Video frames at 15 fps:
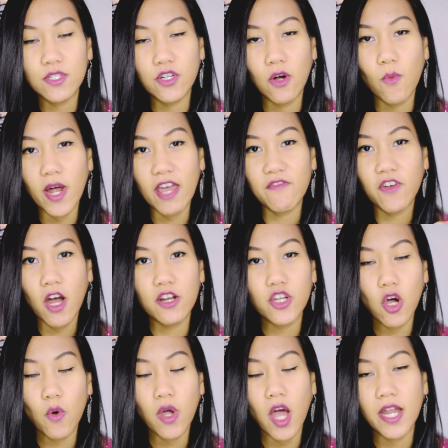you know, what I've got
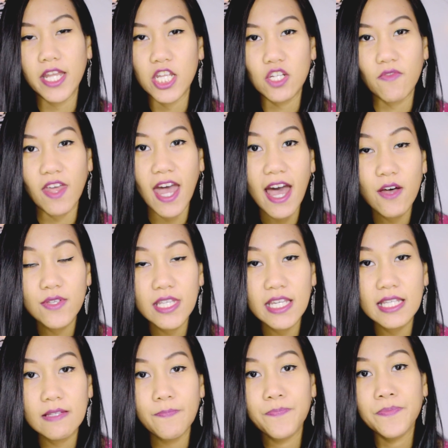going on each of the
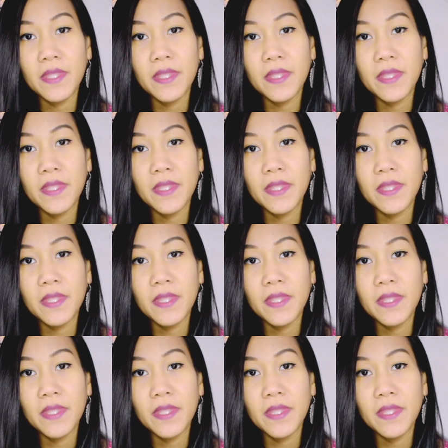houses,